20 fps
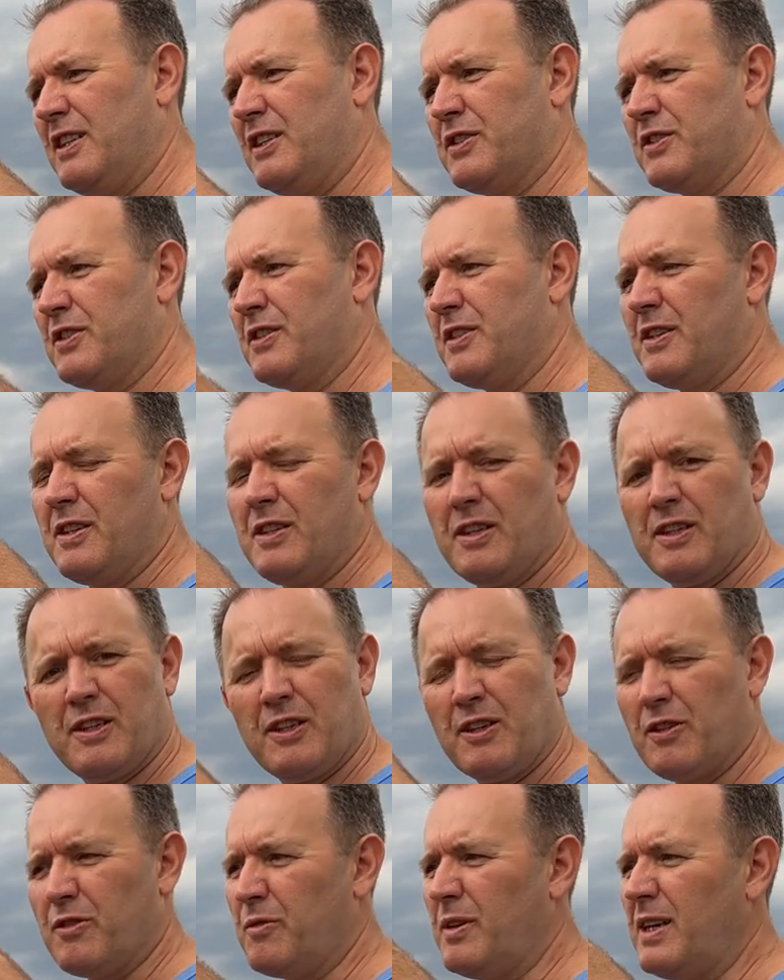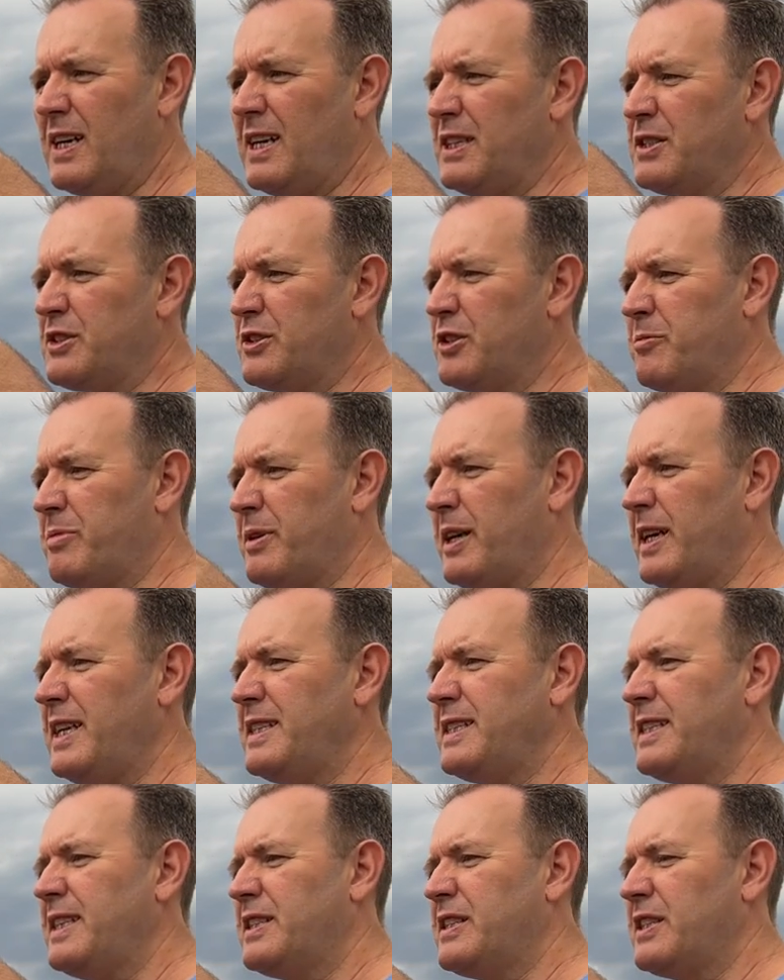It's really super
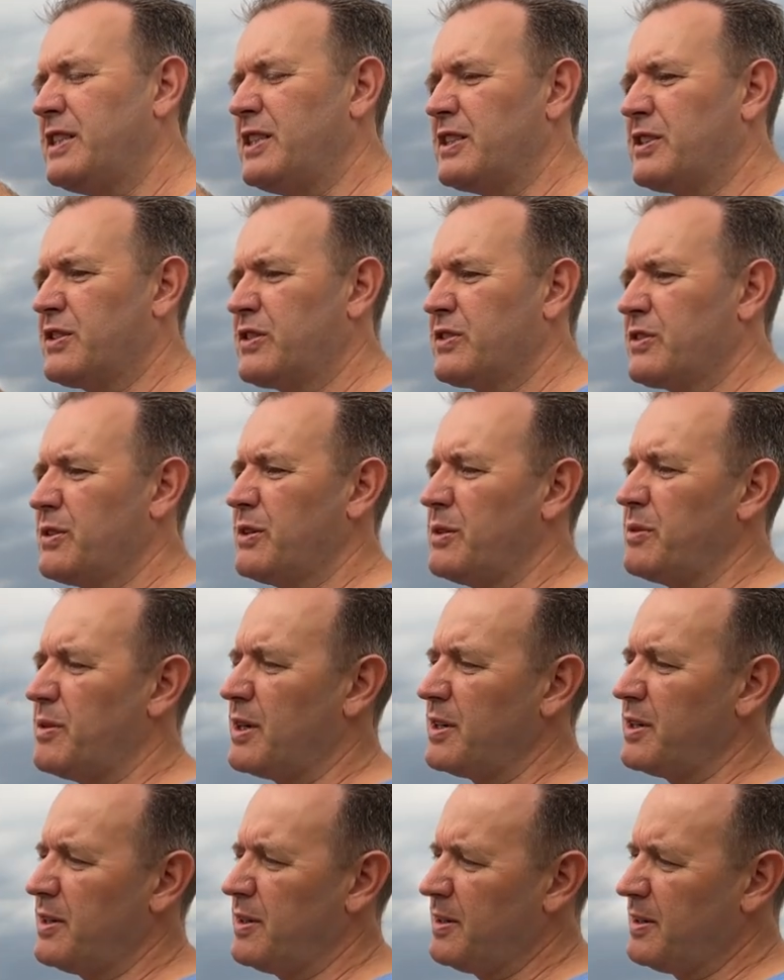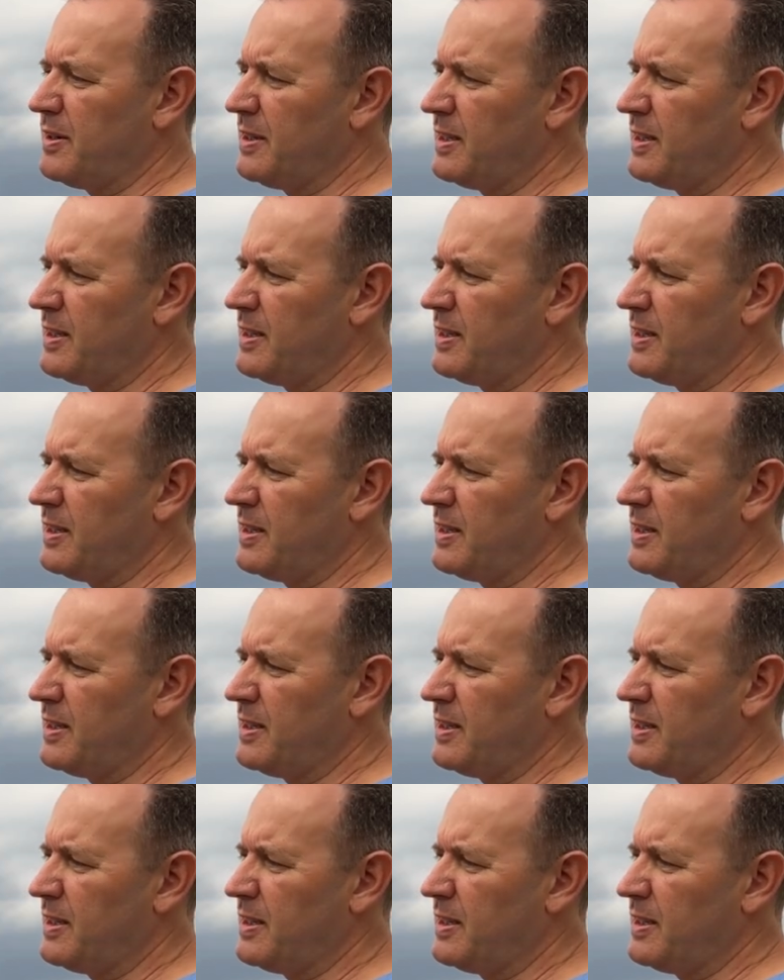easy to just screw on